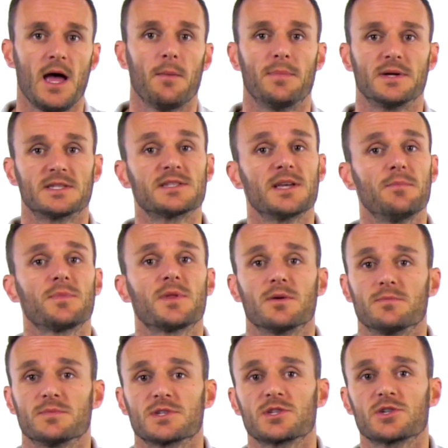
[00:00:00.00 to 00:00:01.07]
but
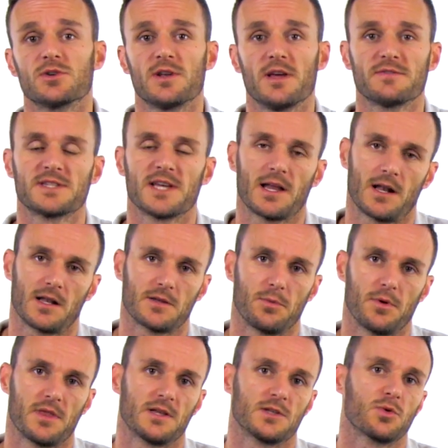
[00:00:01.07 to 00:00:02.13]
symptoms should have settled
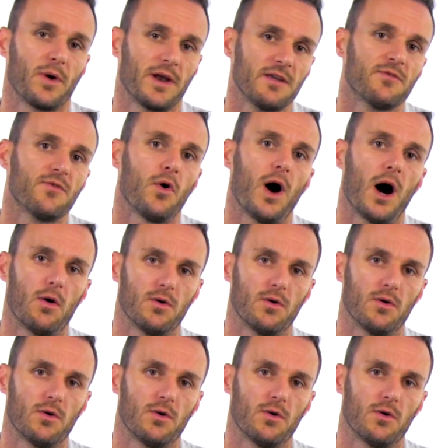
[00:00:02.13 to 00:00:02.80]
within 24